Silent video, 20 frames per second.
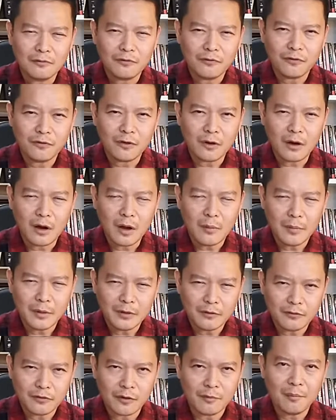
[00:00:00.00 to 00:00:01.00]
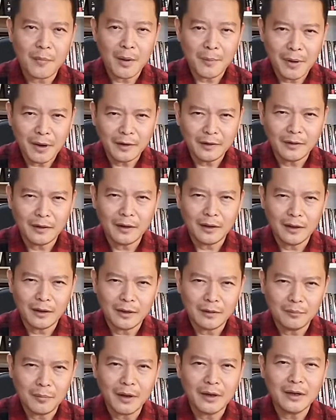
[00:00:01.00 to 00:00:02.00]
from MAMAT,
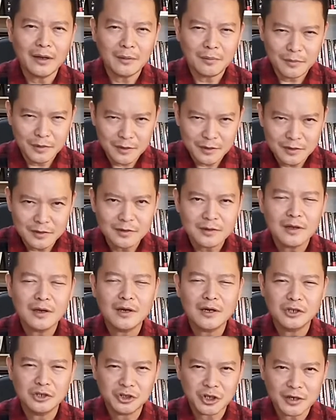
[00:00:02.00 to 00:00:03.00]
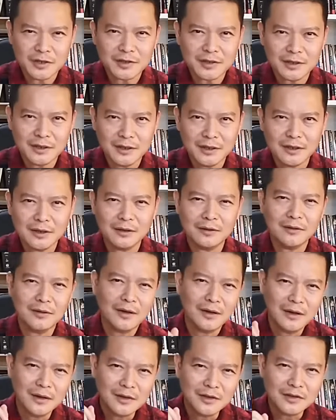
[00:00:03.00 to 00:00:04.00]
and my name is Jackson Ng.
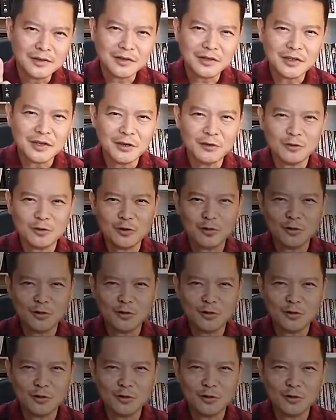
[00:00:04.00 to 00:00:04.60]
See you